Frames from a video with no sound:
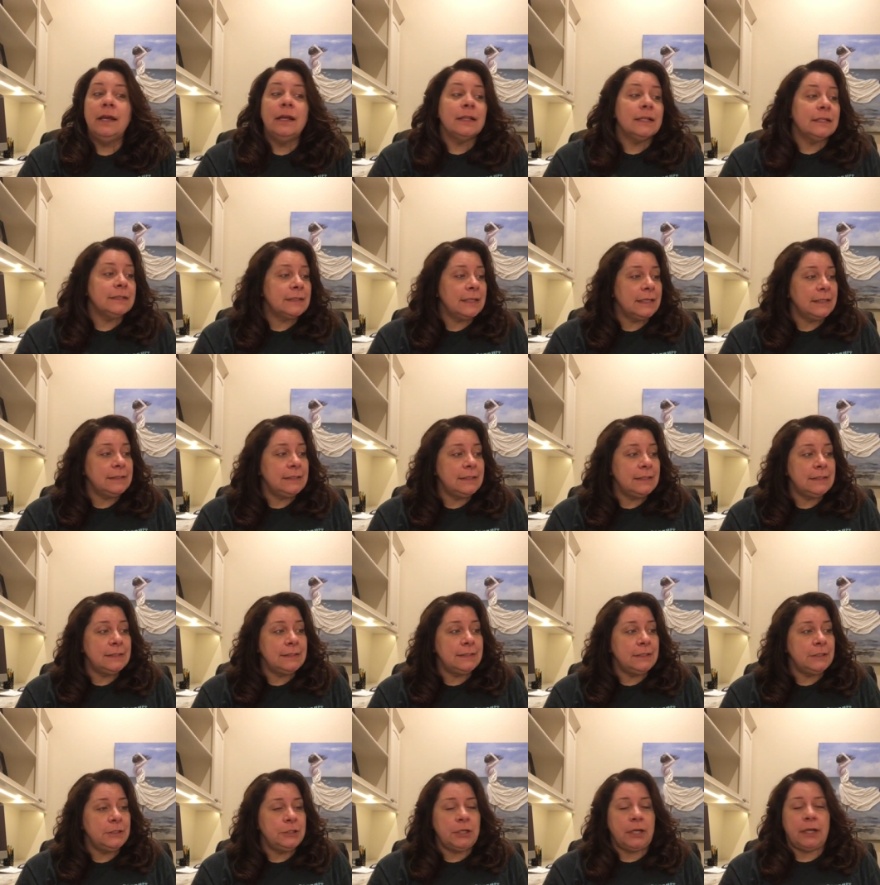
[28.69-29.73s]
Let's get to the
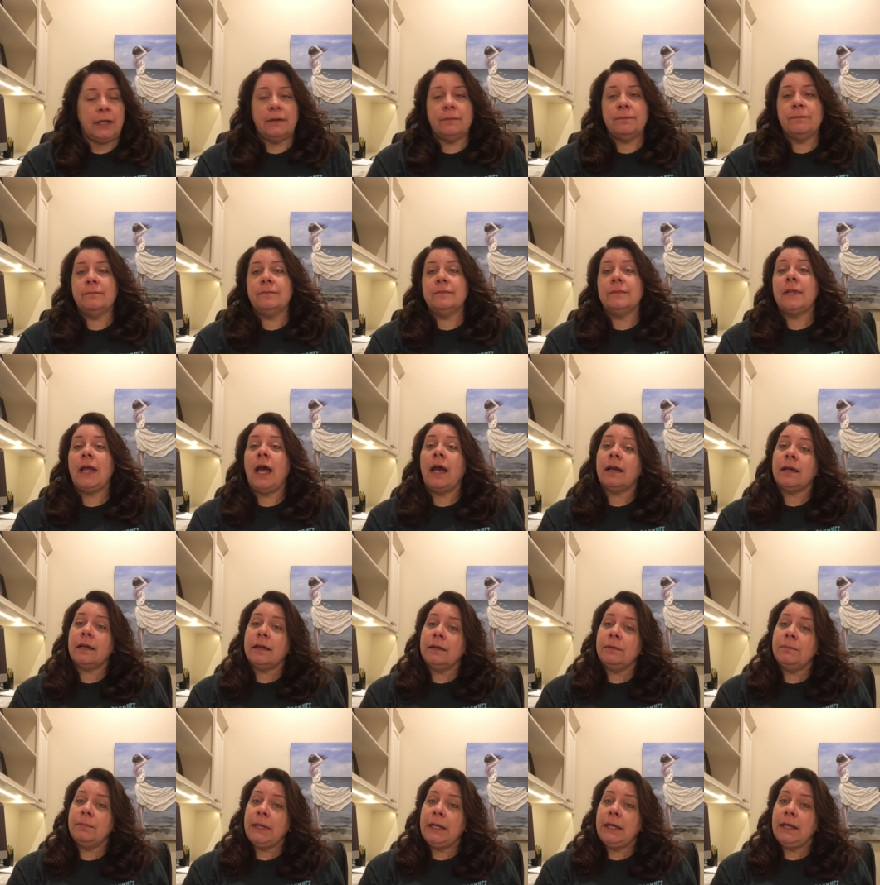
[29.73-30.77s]
stitching. Not
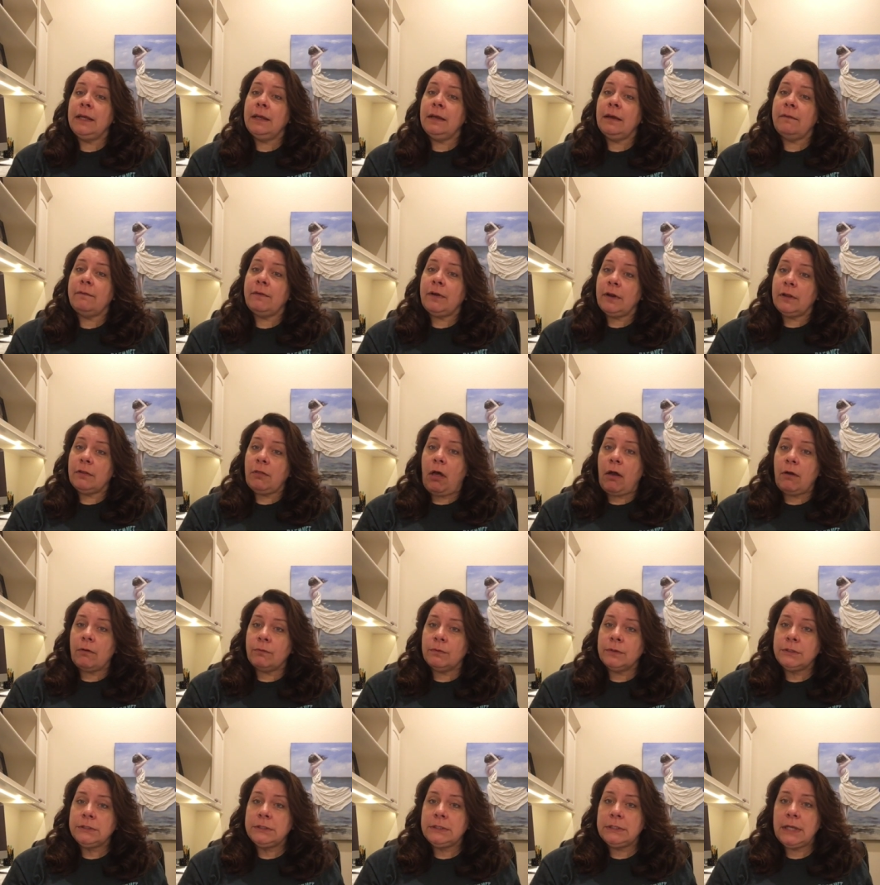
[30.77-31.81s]
gonna be a very long
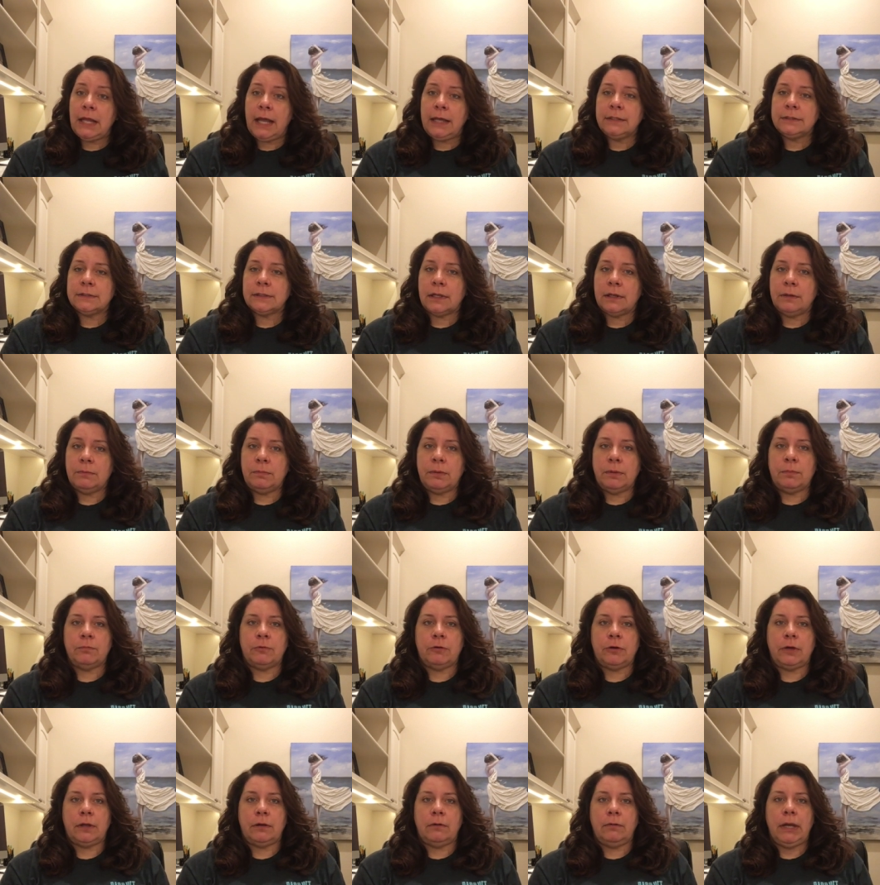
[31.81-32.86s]
one today. It's gonna be
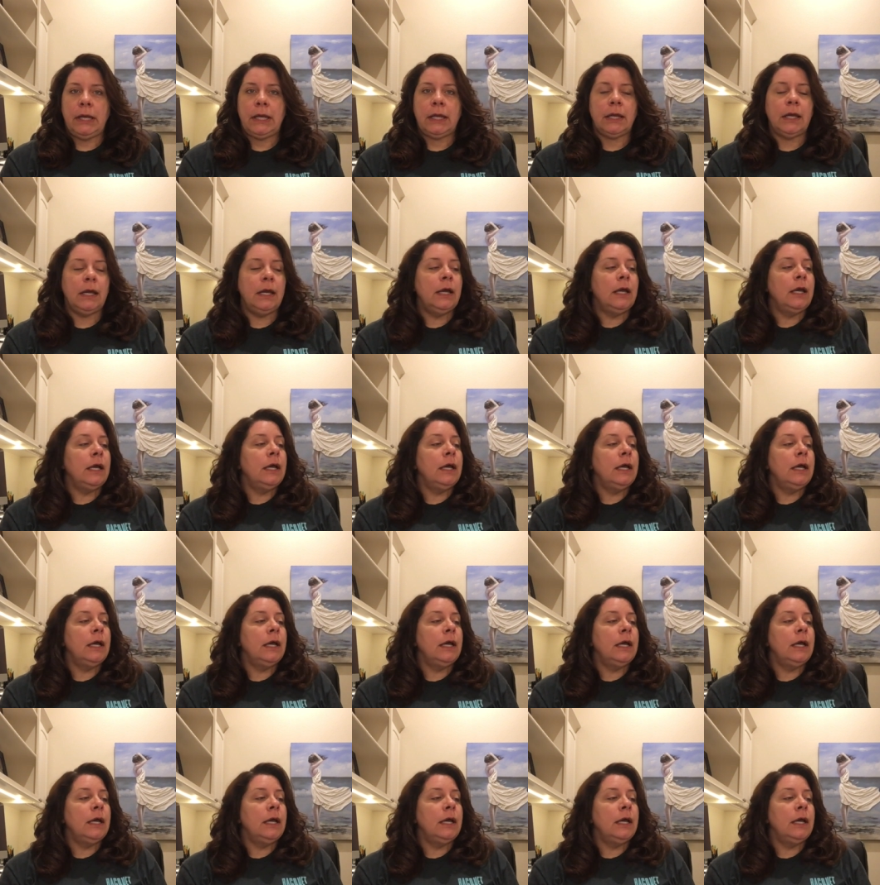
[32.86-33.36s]
pretty quick.